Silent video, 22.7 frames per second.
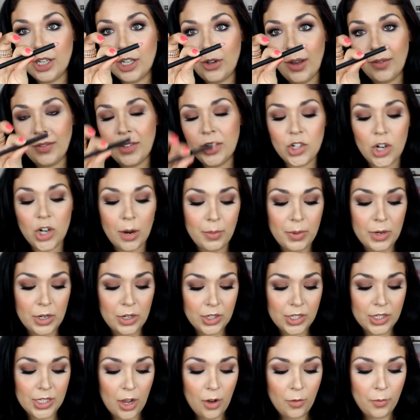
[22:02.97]
that you have to sharpen
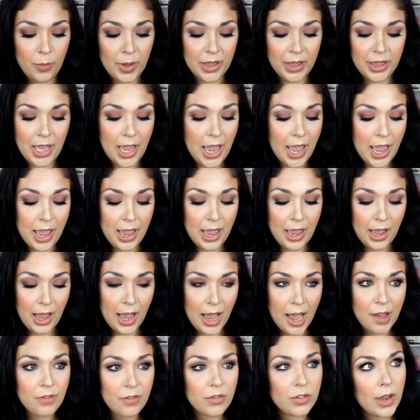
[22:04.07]
yourself but they
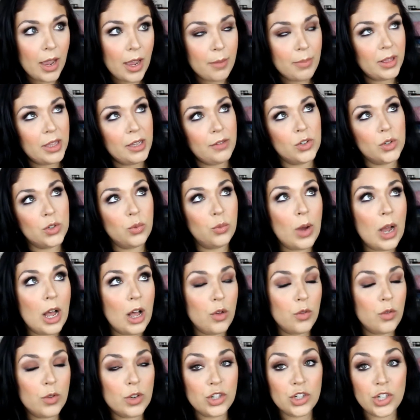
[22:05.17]
have I believe
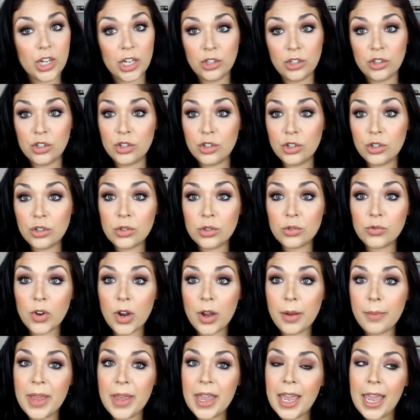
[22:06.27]
12 shades to choose
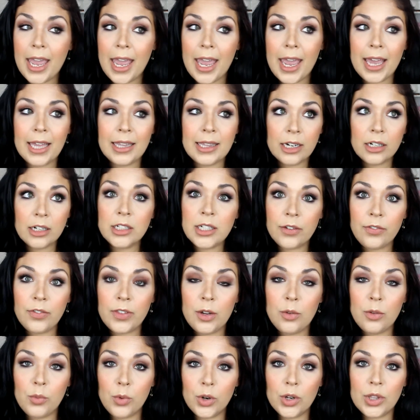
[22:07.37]
from and they're
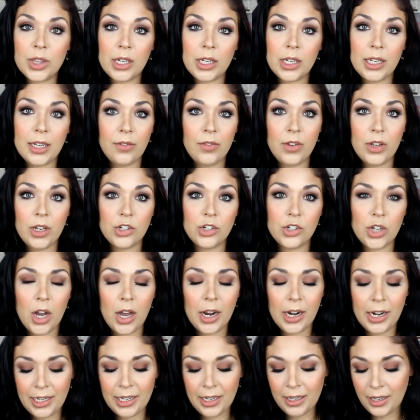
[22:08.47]
definitely worth giving a
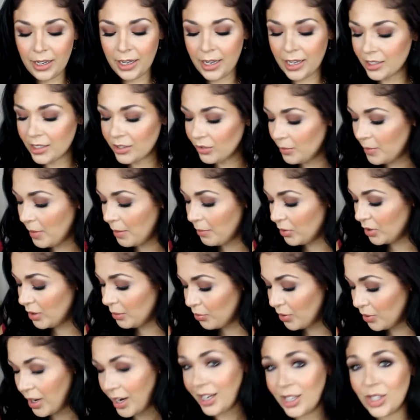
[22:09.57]
shot. I can't remember the
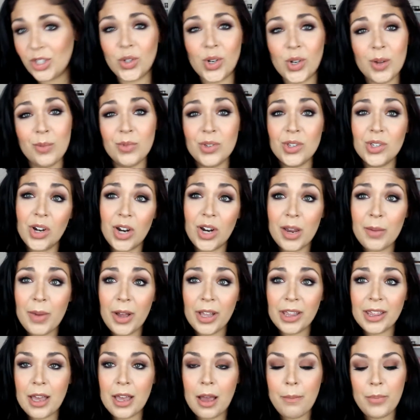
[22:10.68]
price so I'm sorry
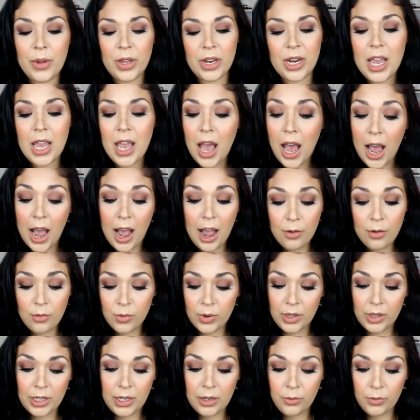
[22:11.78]
about that but I
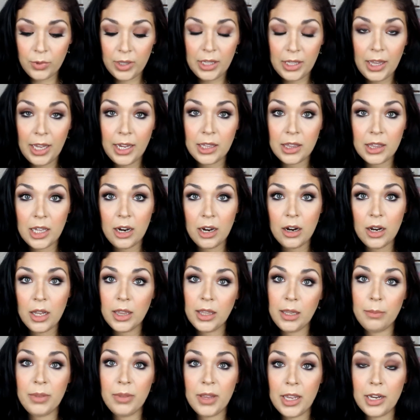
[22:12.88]
really really like their
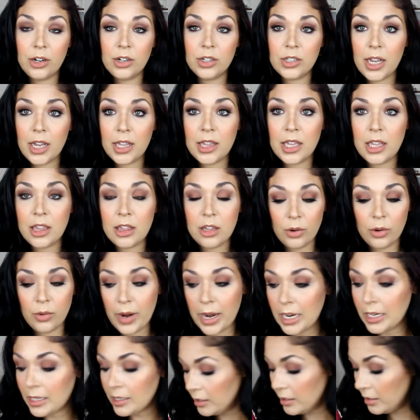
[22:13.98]
lip liners. I think they're
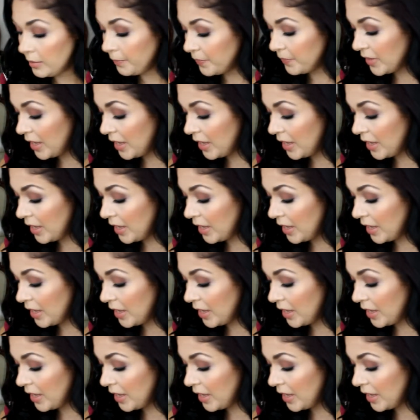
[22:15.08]
great